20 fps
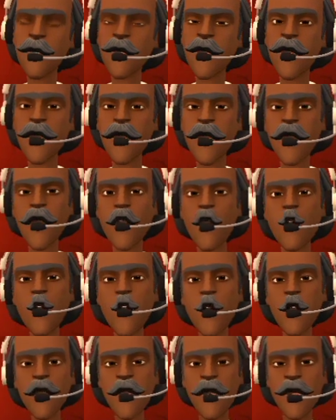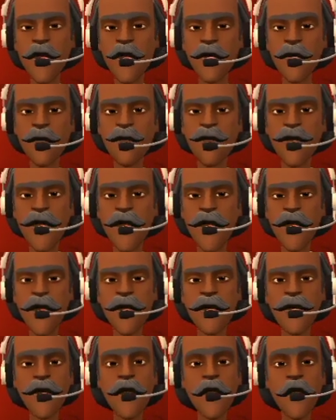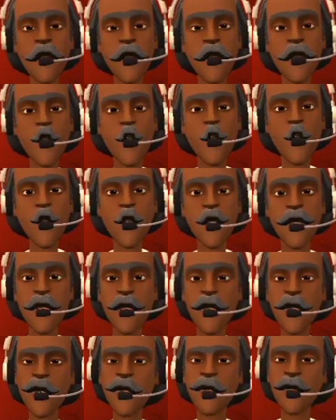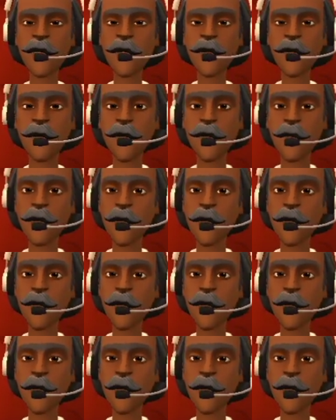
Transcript: They are words finessing your ass.